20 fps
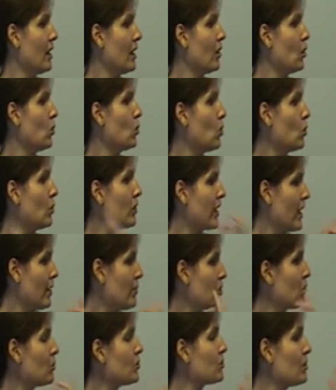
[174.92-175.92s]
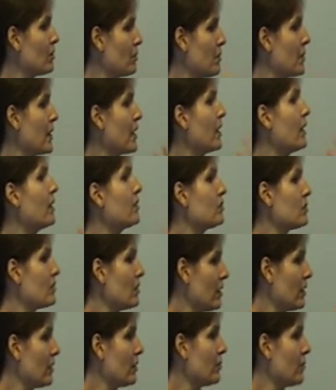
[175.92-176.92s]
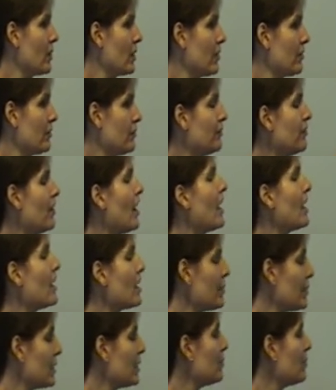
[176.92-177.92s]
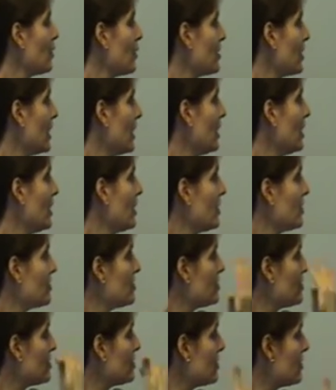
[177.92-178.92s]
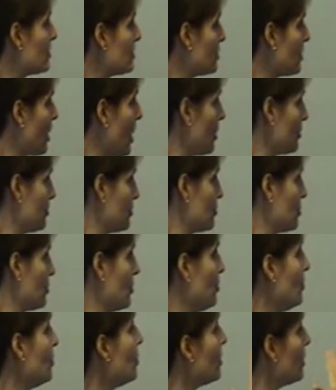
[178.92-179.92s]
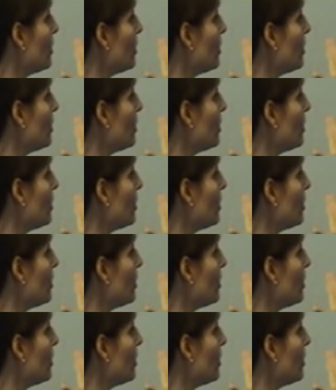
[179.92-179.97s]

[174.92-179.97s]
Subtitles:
all the chemicals that will be fired up in the body start to